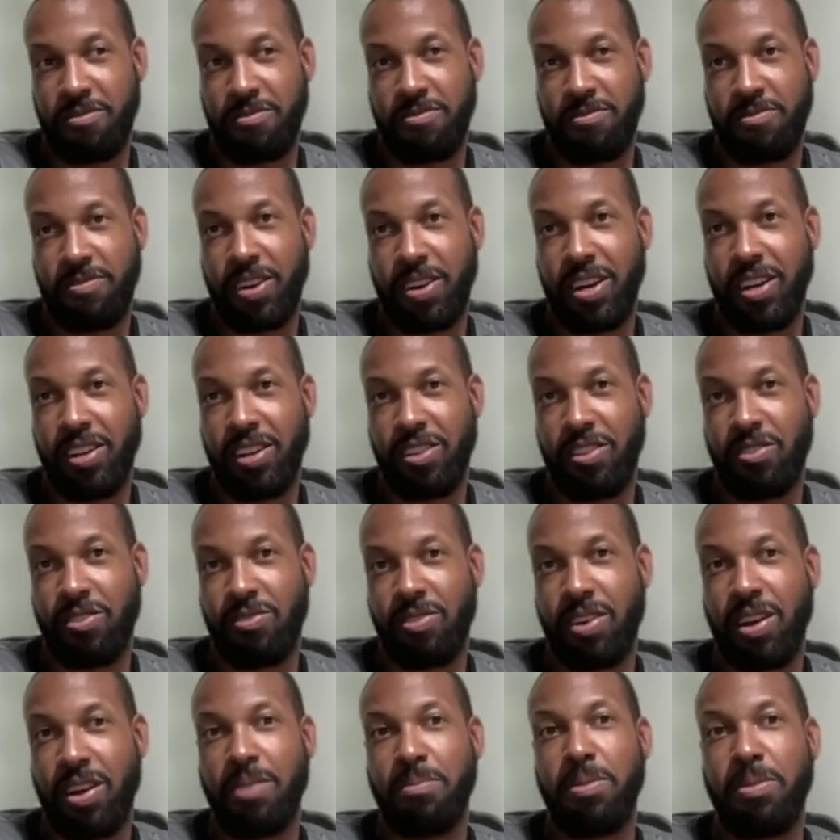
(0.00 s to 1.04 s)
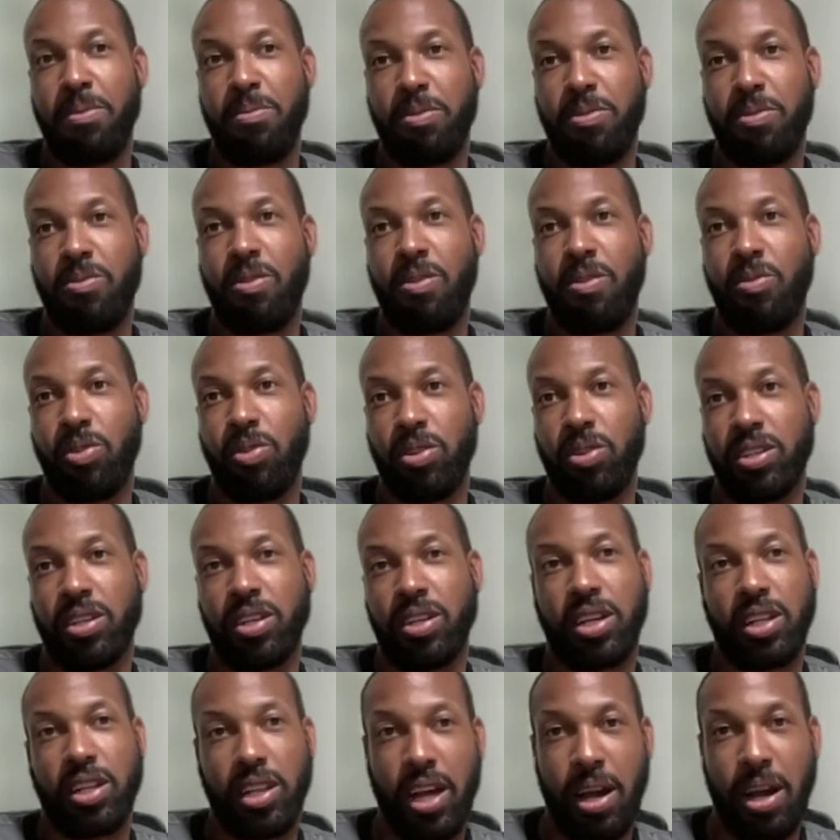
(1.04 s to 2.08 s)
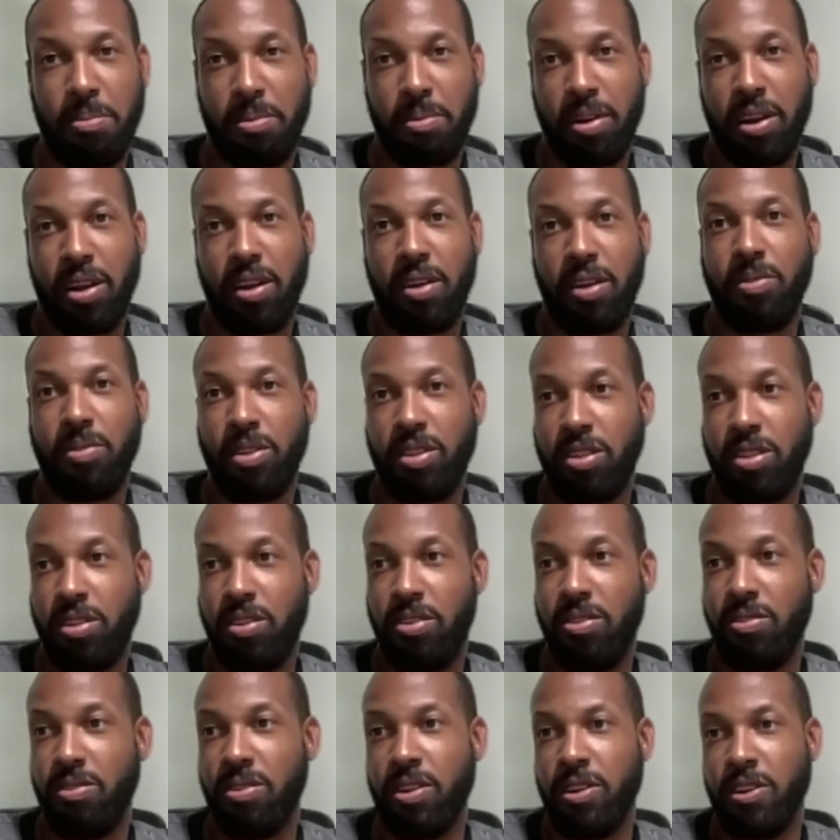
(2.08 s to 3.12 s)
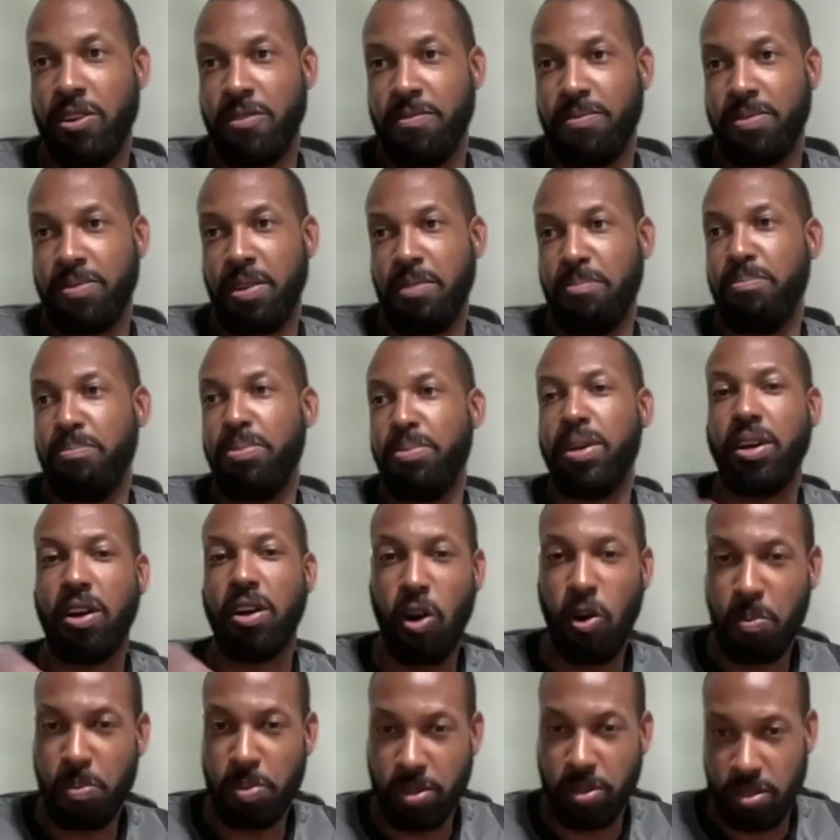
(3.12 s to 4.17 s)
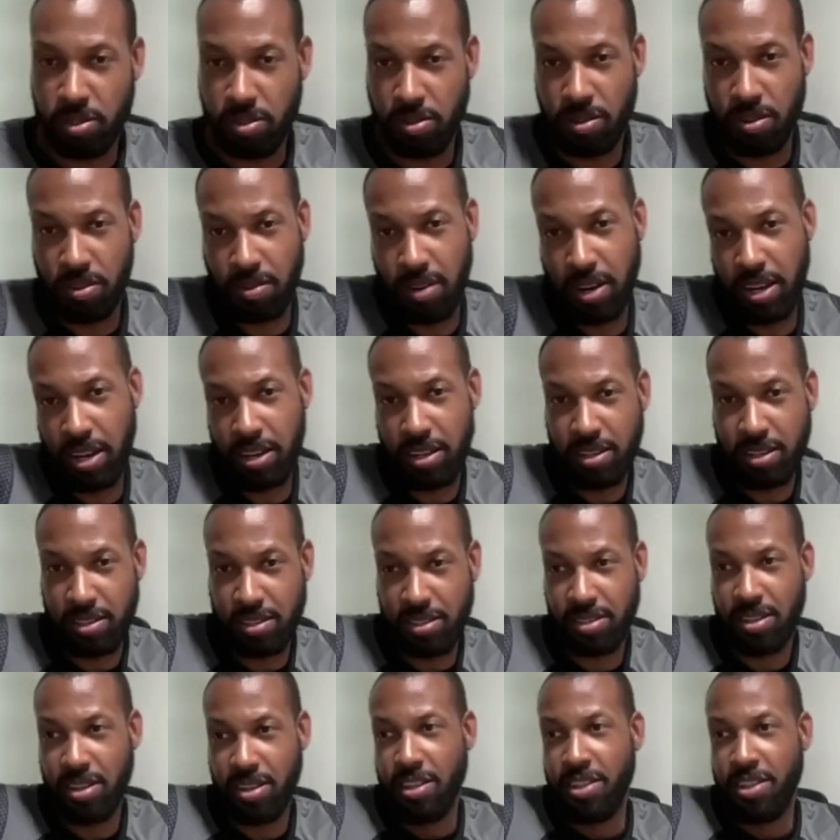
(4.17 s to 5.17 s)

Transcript: finding the right people who are willing to collaborate with you and being open to it, right? Because